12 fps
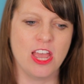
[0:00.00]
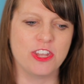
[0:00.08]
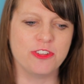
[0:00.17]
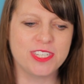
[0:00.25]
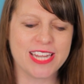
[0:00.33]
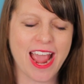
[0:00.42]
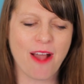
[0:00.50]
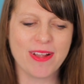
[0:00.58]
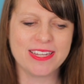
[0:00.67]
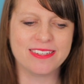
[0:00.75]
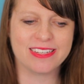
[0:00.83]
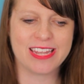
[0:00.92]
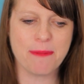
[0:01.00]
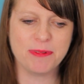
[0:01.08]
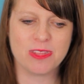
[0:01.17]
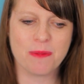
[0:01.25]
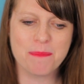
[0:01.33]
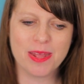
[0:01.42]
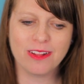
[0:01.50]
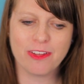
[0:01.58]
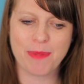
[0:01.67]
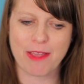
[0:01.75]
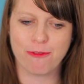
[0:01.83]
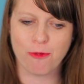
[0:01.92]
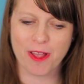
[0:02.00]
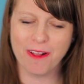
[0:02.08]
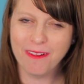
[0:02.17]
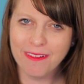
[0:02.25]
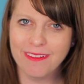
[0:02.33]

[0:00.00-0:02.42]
You see how I skipped the middle of my FOIL?